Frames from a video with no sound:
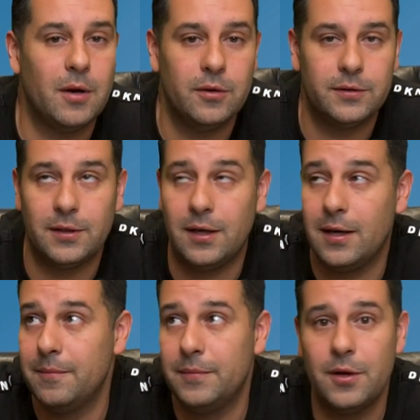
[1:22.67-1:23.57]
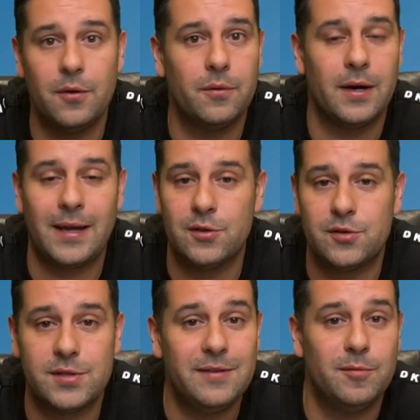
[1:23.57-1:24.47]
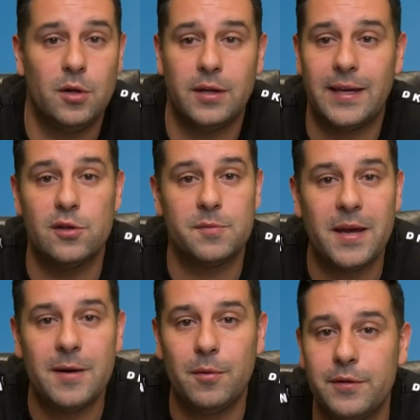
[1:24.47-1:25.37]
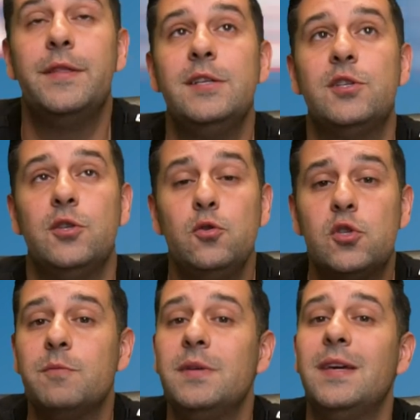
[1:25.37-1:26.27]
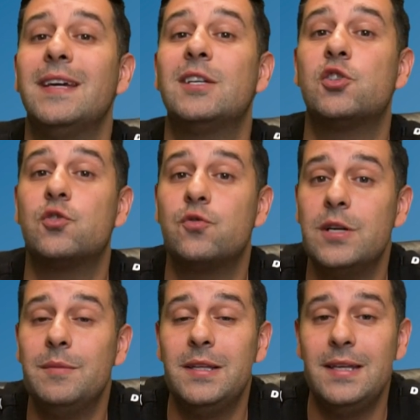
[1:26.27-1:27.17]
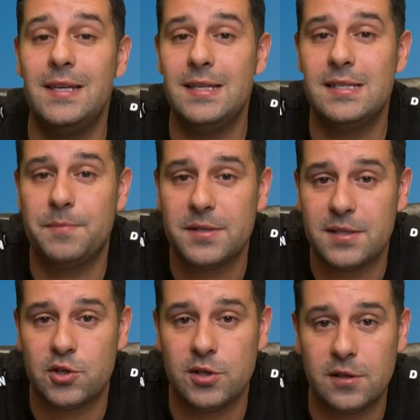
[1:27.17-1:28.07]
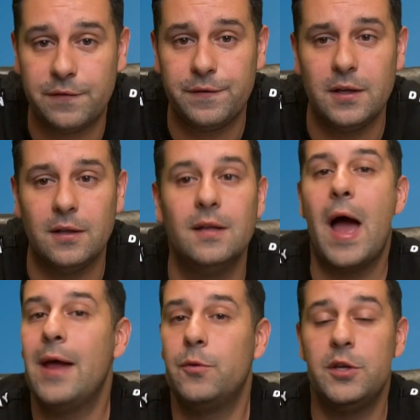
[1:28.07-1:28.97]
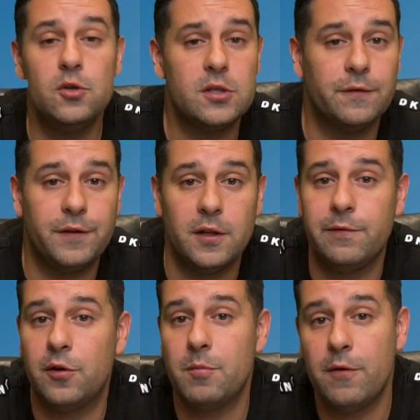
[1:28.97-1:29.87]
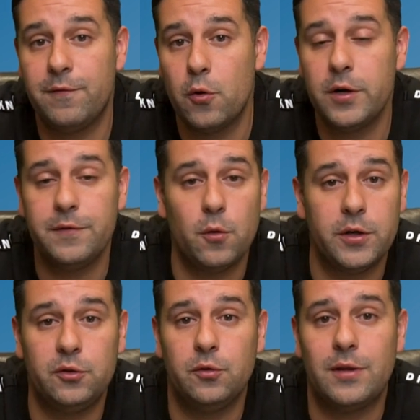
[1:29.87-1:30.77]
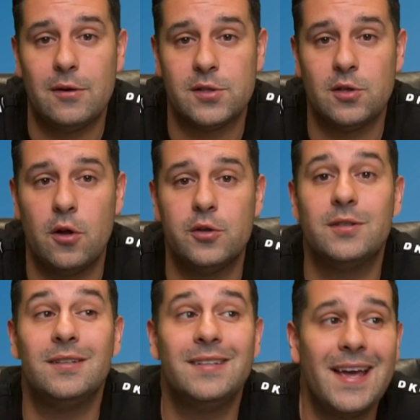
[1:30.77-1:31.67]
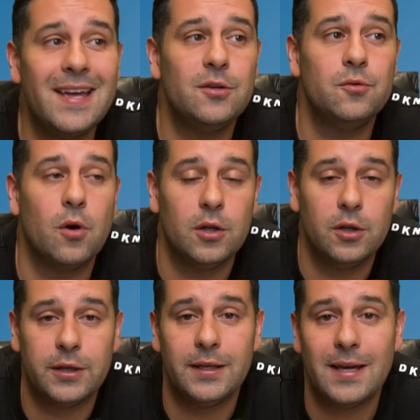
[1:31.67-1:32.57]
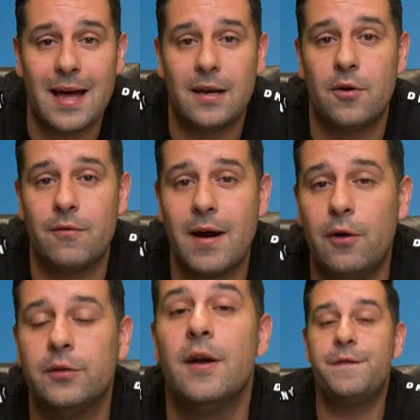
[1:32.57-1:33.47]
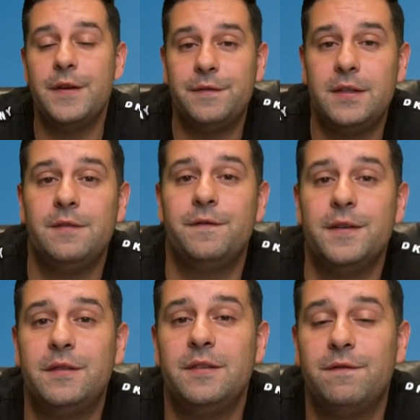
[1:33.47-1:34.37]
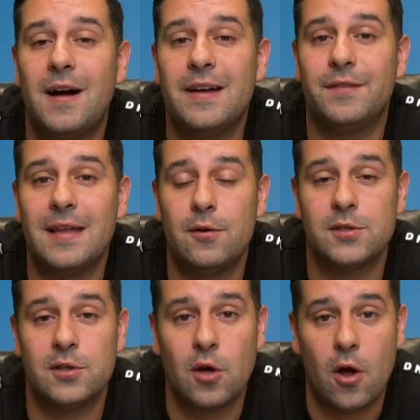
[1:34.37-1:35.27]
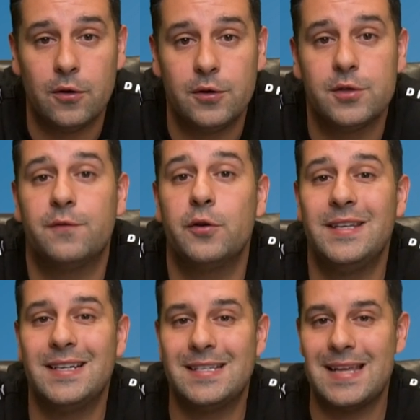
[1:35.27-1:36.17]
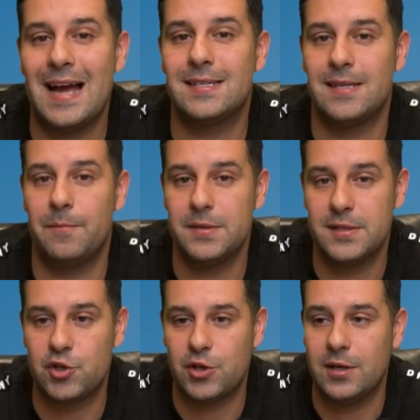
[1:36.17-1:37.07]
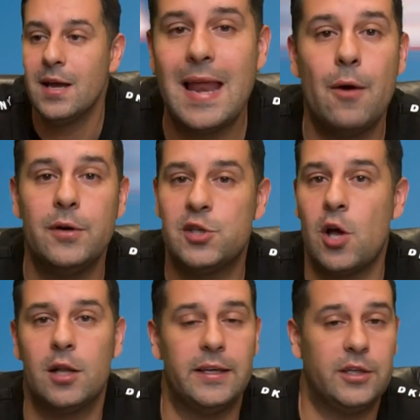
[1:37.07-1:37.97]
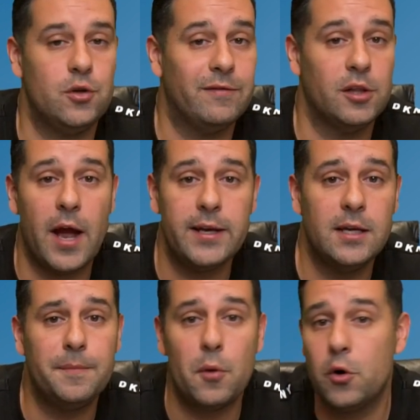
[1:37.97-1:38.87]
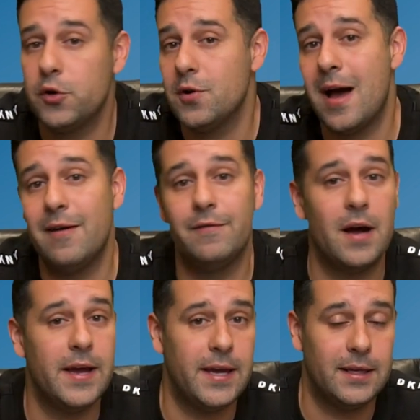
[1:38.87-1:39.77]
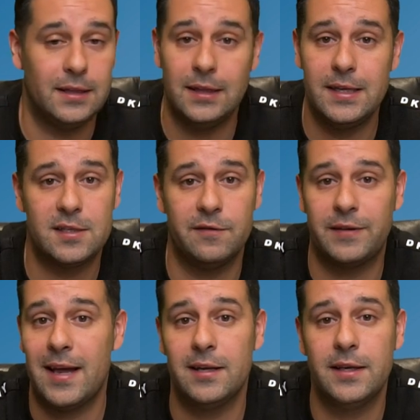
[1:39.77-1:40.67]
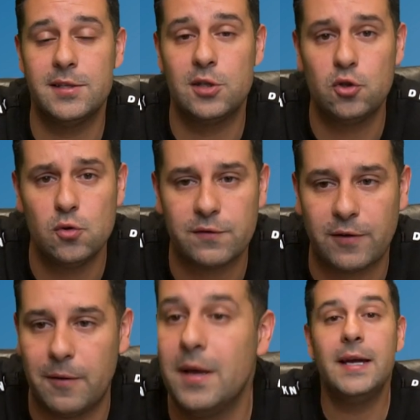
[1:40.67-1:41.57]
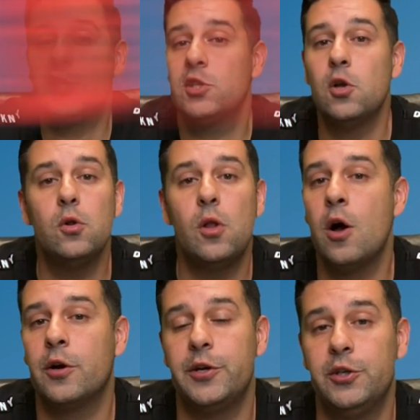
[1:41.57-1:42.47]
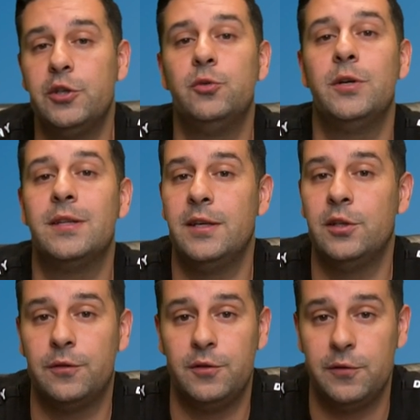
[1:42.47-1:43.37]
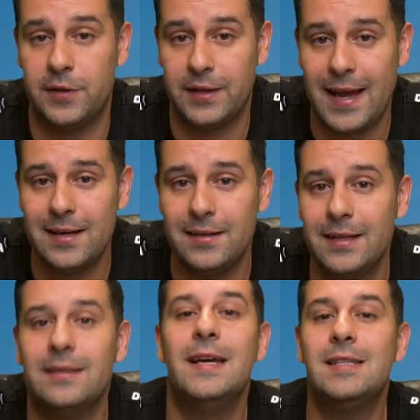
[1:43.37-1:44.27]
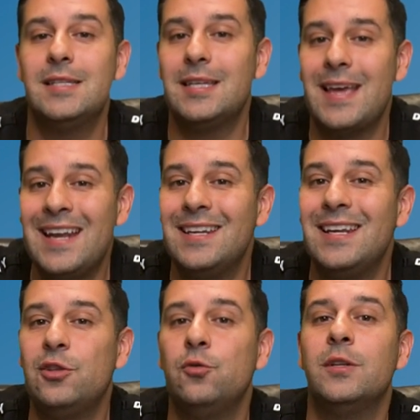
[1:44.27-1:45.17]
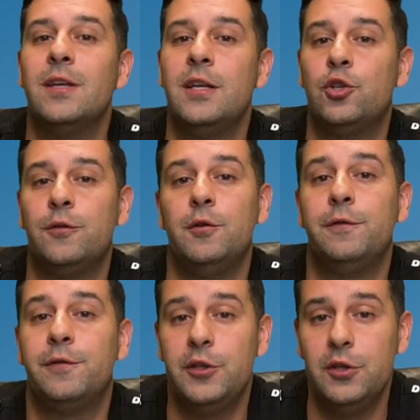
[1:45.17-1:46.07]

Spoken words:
about accounts receivable, accounts payable. These used to be extremely easy positions to fill. And we used to fill them for about $40,000, $42,000. Today, you are looking at around $50,000, $55,000 for the exact same position. Now, it's not like you have a lineup or you have a list of candidates to choose from. It's no longer you're doing the interview for the candidate, it's the candidate doing the interview for